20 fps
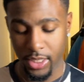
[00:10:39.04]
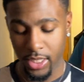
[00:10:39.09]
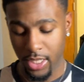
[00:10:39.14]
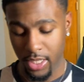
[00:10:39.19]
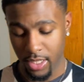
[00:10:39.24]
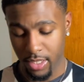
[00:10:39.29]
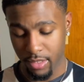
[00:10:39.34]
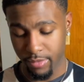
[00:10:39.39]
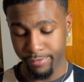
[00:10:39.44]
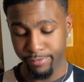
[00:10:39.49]

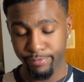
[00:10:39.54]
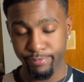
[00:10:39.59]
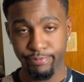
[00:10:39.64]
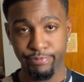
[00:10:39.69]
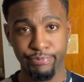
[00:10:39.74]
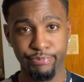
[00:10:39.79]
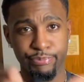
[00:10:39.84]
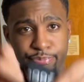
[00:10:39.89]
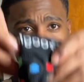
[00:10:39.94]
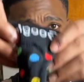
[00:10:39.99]
um,
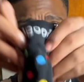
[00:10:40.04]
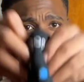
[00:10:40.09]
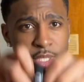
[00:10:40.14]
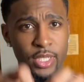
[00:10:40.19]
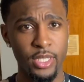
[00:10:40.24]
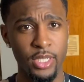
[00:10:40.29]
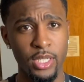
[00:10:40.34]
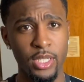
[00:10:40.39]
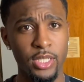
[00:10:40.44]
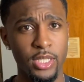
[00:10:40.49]

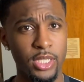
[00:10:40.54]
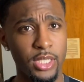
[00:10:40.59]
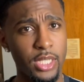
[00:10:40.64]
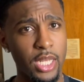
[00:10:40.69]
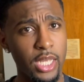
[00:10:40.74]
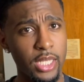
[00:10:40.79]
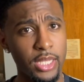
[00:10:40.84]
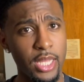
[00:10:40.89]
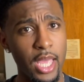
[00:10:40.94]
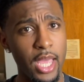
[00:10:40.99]
just
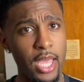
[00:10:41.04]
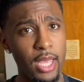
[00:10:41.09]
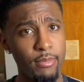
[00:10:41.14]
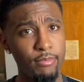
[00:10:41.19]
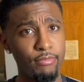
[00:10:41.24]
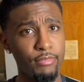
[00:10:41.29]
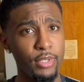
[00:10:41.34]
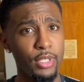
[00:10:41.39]
like that.